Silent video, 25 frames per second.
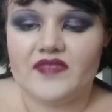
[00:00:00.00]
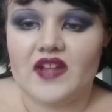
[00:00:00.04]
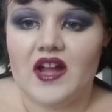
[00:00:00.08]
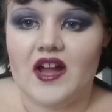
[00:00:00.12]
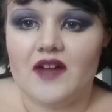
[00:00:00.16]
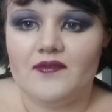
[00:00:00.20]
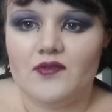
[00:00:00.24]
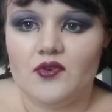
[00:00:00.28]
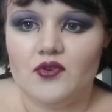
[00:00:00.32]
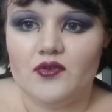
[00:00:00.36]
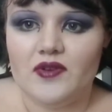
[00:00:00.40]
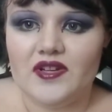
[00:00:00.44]

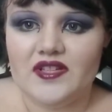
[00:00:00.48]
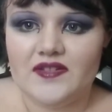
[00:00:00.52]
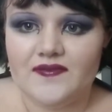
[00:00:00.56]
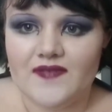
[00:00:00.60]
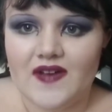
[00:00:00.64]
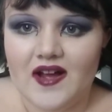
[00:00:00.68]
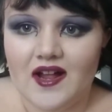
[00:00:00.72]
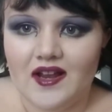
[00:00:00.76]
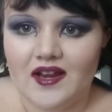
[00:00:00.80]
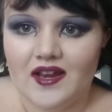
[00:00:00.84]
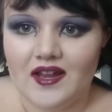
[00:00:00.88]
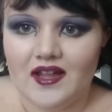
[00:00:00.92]
I've always
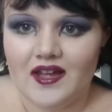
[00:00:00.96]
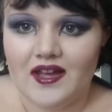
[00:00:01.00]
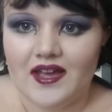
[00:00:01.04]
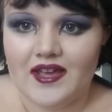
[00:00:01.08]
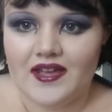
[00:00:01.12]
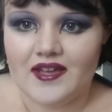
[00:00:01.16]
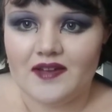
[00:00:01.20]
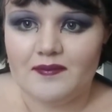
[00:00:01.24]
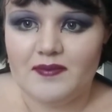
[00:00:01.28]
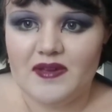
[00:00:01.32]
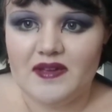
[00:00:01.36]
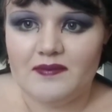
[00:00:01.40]
felt
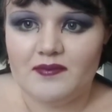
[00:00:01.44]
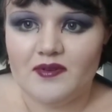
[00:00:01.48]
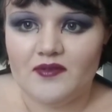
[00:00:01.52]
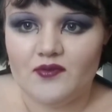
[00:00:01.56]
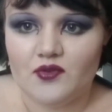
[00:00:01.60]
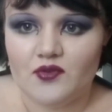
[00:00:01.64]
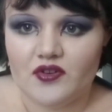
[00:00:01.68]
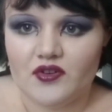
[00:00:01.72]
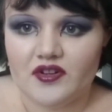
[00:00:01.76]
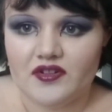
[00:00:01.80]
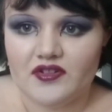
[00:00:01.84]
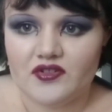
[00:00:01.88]
like people have
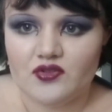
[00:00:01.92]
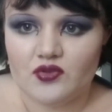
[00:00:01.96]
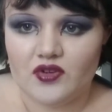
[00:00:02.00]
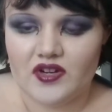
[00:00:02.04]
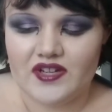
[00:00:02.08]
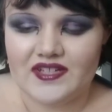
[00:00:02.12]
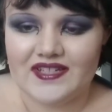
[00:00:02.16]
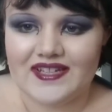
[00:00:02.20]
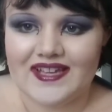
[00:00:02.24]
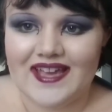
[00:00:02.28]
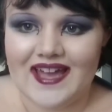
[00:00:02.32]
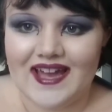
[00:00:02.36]
always
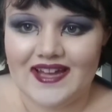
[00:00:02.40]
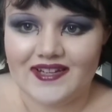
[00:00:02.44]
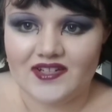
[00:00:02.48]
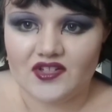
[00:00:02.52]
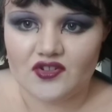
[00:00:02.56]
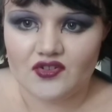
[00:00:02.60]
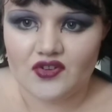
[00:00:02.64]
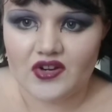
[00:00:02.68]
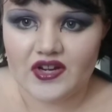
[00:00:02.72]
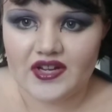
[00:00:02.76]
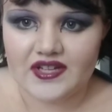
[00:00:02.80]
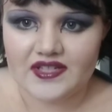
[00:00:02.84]
tried to
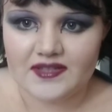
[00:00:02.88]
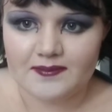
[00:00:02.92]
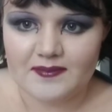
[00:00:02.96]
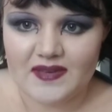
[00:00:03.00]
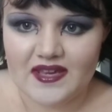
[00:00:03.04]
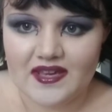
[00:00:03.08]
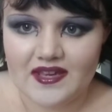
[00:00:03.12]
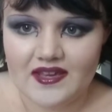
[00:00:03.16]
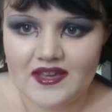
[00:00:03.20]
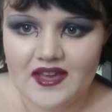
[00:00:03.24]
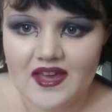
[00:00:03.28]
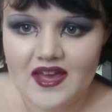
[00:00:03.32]
categorise
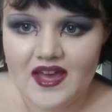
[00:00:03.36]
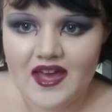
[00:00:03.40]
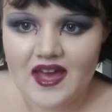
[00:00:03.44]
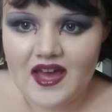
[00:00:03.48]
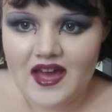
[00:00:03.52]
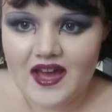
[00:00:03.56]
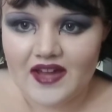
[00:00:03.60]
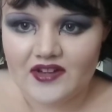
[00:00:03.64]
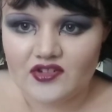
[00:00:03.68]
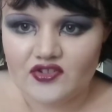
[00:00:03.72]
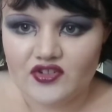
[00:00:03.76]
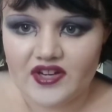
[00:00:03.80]
me
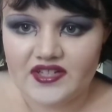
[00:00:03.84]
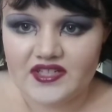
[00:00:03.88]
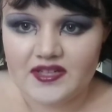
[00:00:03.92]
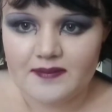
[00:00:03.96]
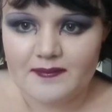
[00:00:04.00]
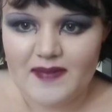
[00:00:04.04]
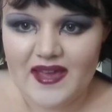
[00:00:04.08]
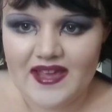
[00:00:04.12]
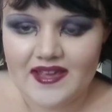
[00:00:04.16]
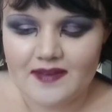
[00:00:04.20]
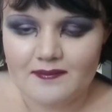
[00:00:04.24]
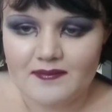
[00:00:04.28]
and tried to
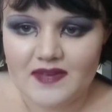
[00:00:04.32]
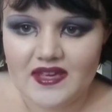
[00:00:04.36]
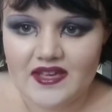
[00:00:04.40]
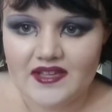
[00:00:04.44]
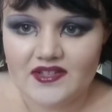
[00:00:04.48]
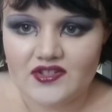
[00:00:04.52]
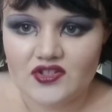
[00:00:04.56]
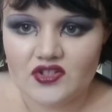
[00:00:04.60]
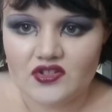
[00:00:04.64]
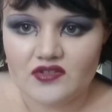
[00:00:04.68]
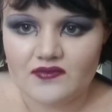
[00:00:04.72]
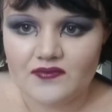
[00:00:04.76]
make
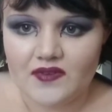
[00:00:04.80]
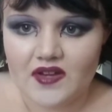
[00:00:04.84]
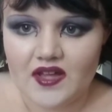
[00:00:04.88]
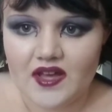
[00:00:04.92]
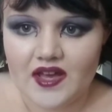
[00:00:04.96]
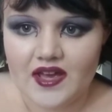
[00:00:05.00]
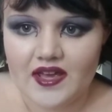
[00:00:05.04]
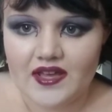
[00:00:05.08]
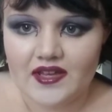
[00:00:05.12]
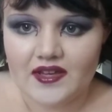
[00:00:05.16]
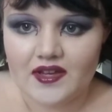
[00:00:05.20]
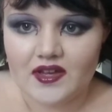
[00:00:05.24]
me sort of
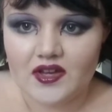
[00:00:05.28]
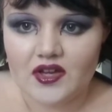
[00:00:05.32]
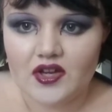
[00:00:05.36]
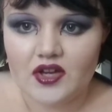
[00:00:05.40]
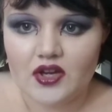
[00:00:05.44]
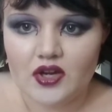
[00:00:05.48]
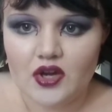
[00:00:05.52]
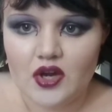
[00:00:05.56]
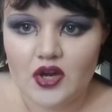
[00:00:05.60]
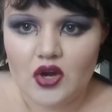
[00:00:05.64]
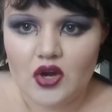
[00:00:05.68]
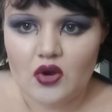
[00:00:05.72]
like
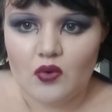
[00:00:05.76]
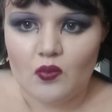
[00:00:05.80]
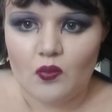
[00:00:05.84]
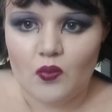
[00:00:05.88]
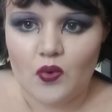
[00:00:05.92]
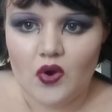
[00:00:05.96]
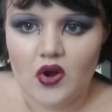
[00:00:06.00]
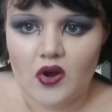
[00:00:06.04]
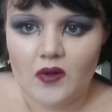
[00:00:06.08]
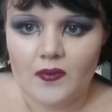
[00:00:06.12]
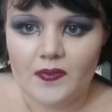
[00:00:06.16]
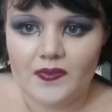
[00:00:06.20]

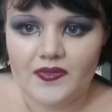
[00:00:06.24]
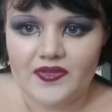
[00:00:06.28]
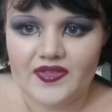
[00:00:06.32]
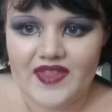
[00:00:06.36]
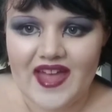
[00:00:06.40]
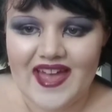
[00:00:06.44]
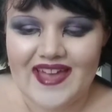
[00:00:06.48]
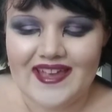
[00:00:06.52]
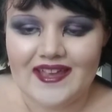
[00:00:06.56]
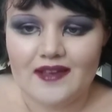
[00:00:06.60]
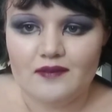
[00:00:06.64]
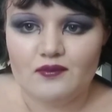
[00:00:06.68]
what
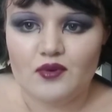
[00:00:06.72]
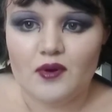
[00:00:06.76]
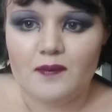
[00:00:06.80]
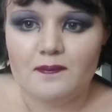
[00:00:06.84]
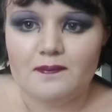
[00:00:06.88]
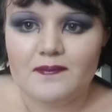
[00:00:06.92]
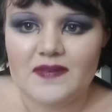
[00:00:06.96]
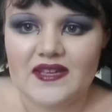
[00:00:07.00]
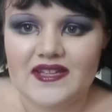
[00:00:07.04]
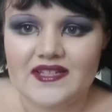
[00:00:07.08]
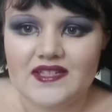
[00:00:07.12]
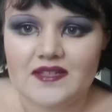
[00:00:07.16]
they
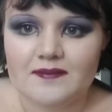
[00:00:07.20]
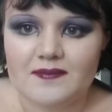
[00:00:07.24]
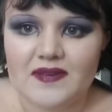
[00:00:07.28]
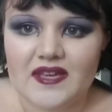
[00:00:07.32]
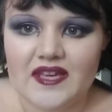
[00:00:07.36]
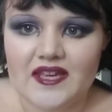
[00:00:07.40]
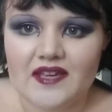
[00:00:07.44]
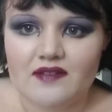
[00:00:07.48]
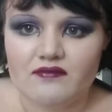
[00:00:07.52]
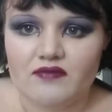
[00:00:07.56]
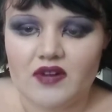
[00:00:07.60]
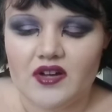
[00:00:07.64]
want me to
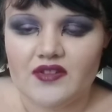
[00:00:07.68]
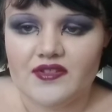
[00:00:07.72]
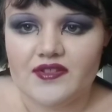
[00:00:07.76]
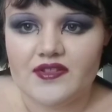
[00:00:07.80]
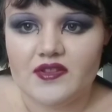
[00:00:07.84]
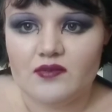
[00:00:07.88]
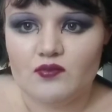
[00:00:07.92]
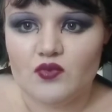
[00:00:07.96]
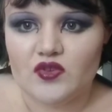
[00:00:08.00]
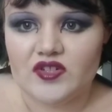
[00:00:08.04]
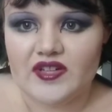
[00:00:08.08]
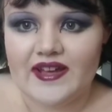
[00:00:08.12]
be rather
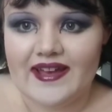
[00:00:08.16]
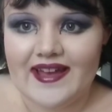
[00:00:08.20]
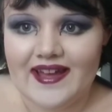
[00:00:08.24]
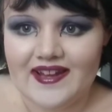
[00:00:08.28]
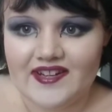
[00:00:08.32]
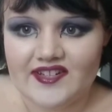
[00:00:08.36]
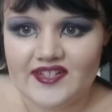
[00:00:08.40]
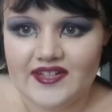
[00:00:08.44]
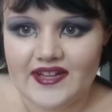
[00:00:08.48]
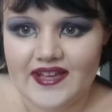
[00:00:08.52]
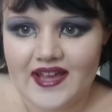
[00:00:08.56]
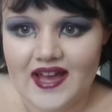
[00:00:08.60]
than what I
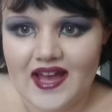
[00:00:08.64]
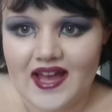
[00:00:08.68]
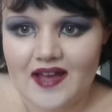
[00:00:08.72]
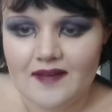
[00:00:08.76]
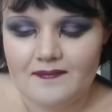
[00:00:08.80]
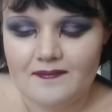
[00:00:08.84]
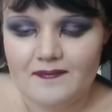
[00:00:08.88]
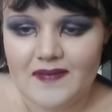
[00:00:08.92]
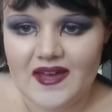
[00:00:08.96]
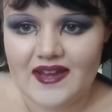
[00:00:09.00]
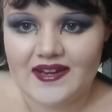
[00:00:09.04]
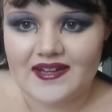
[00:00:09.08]
actually
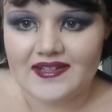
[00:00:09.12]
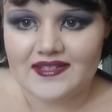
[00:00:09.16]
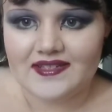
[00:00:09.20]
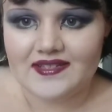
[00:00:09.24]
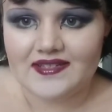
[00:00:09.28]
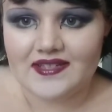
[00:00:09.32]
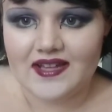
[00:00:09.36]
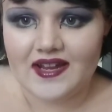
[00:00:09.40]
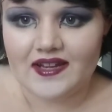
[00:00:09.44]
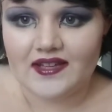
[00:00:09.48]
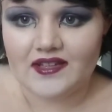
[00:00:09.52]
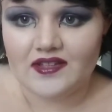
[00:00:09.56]
am and it's
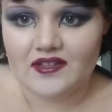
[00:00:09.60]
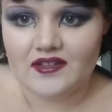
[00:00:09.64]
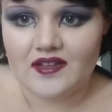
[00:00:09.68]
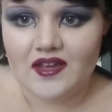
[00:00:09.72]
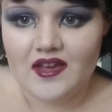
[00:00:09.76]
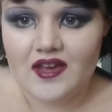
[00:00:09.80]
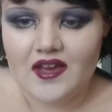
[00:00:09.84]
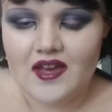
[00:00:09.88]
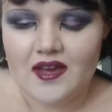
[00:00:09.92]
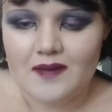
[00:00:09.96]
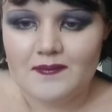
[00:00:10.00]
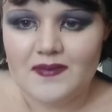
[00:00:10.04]
telling
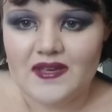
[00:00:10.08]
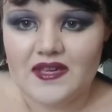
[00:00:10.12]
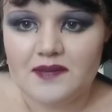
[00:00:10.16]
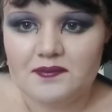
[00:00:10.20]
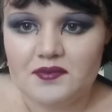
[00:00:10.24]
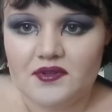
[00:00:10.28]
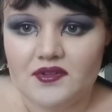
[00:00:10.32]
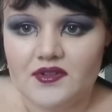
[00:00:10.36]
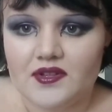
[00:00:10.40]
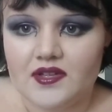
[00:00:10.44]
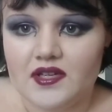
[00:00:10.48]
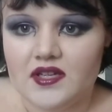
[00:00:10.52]

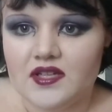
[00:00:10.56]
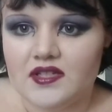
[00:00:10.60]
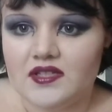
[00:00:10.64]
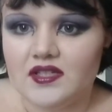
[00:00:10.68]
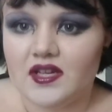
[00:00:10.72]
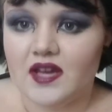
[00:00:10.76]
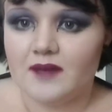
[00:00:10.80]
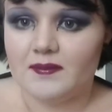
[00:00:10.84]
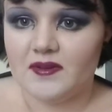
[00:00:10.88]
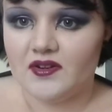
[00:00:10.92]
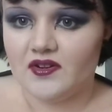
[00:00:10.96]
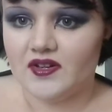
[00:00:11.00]
people that
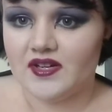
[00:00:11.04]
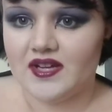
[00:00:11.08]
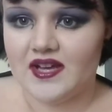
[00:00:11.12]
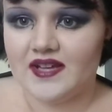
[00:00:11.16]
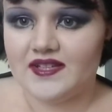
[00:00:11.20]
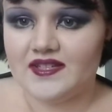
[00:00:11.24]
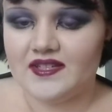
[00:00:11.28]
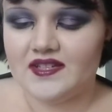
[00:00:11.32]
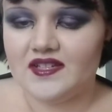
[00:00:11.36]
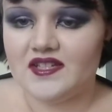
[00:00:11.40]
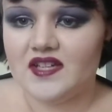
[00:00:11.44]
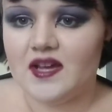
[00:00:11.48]
I'm
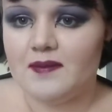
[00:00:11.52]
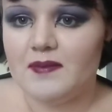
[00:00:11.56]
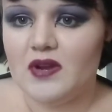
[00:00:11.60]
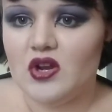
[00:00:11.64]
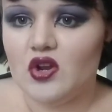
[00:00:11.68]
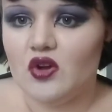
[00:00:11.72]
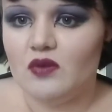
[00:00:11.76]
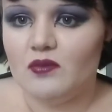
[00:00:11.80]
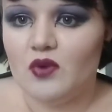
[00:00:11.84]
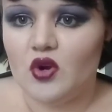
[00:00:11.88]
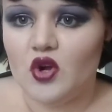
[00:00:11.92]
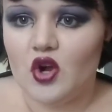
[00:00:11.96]
iridescent, I'm a
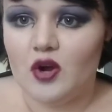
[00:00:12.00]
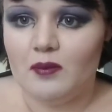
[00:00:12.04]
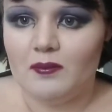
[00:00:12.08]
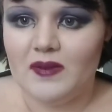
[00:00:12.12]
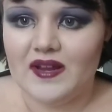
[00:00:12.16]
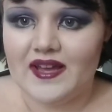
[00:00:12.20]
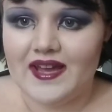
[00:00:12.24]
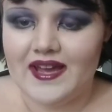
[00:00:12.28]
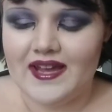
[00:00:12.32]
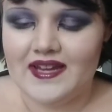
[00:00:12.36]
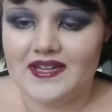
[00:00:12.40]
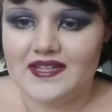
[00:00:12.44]
lot more
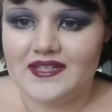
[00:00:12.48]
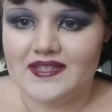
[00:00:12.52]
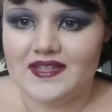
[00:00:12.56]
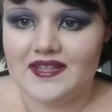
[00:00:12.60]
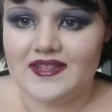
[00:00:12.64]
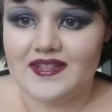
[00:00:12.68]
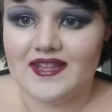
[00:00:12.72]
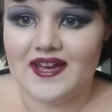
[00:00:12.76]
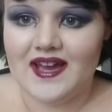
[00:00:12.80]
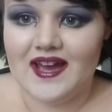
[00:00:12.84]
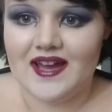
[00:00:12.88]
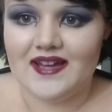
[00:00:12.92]
complicated
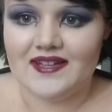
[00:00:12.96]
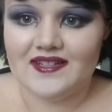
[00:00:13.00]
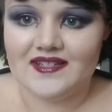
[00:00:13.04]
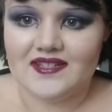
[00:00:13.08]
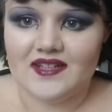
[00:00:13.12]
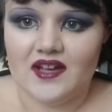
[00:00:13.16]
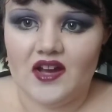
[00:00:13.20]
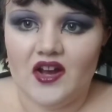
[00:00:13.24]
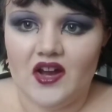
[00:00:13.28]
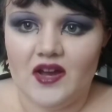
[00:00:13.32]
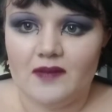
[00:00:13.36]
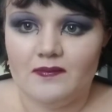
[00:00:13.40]
than that,
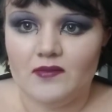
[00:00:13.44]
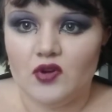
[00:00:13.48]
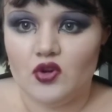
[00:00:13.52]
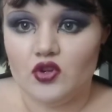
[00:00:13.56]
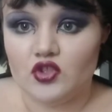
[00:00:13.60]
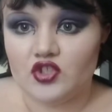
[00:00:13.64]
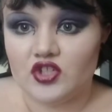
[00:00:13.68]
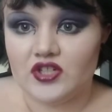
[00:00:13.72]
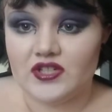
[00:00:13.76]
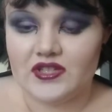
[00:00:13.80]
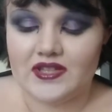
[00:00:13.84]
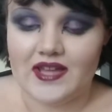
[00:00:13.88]
I'm
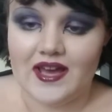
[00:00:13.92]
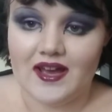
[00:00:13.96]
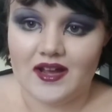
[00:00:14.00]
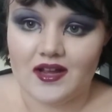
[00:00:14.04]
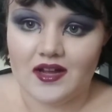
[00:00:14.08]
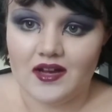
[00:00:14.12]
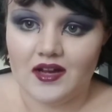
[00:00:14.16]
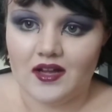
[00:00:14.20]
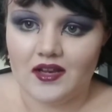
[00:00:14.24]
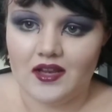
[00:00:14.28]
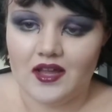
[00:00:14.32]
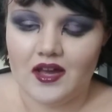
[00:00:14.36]
not just that
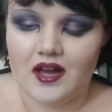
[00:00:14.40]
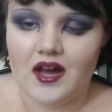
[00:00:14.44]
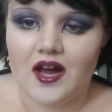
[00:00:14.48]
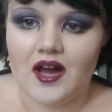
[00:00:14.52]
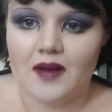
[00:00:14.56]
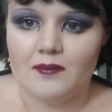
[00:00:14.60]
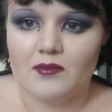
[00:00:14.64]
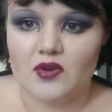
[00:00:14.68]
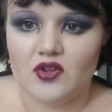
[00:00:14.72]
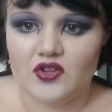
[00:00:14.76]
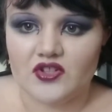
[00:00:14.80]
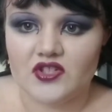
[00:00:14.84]
colour,
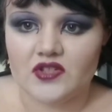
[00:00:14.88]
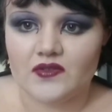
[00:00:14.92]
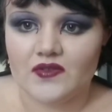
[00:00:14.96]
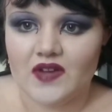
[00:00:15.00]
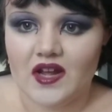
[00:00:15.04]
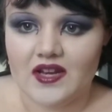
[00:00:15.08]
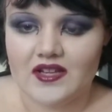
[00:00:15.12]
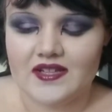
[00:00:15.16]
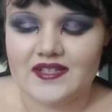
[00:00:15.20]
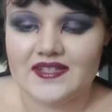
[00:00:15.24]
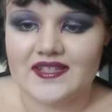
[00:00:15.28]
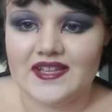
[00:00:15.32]
I'm lots of
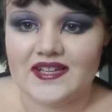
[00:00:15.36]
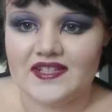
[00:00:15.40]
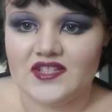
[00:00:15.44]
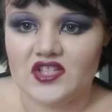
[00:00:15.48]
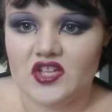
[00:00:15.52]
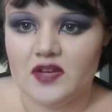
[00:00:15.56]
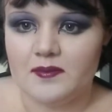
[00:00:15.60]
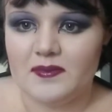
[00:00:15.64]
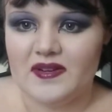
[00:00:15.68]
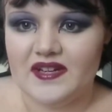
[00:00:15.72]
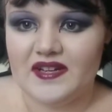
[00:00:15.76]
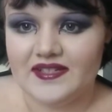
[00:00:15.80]
colours, there's
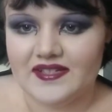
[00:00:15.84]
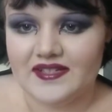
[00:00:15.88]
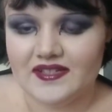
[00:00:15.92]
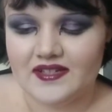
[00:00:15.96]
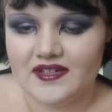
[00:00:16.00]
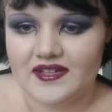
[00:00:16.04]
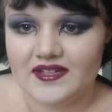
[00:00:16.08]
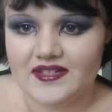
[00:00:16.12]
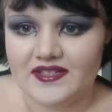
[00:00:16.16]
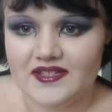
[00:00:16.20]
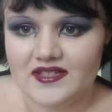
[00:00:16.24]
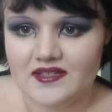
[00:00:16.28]
so many
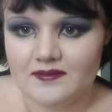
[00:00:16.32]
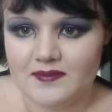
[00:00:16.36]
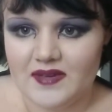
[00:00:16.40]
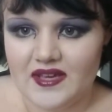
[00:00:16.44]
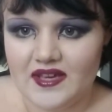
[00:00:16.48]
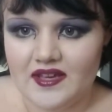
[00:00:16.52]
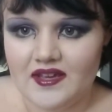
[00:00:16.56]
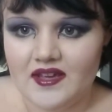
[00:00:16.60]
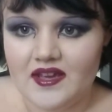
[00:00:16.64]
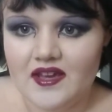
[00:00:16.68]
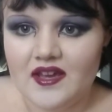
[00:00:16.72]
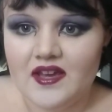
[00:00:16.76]
sides to
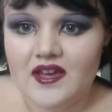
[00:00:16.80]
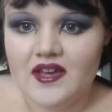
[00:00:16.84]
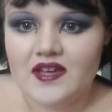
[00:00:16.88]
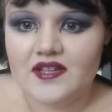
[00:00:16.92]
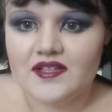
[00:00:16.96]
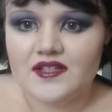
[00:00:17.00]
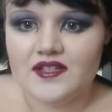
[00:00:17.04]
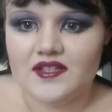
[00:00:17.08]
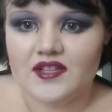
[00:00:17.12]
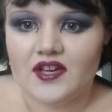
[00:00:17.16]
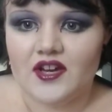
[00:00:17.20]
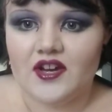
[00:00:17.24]
me.
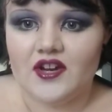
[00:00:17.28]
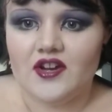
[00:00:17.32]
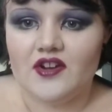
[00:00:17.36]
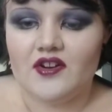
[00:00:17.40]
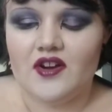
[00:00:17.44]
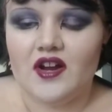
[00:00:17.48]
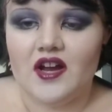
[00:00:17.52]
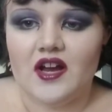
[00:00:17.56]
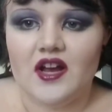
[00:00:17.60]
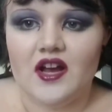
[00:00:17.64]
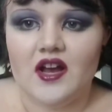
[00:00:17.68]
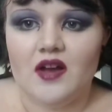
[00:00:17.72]
So
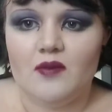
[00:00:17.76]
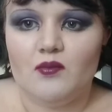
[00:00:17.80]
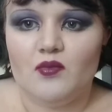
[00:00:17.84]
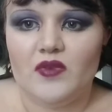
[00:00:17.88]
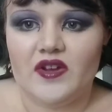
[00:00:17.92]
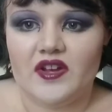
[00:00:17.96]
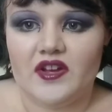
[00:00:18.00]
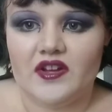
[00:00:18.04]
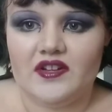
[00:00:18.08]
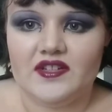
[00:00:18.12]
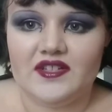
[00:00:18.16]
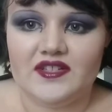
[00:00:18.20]
um, we're
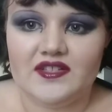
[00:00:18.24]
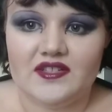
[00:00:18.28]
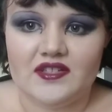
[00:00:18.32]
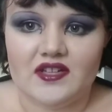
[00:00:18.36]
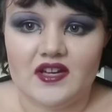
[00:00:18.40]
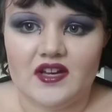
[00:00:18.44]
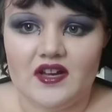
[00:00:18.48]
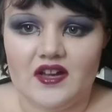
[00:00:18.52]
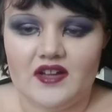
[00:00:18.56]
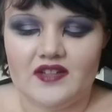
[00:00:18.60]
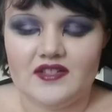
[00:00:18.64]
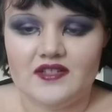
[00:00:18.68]
going to
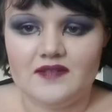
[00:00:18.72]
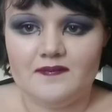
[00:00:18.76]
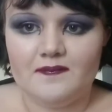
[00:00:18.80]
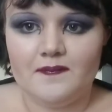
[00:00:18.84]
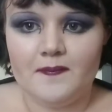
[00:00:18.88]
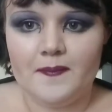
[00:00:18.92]
start.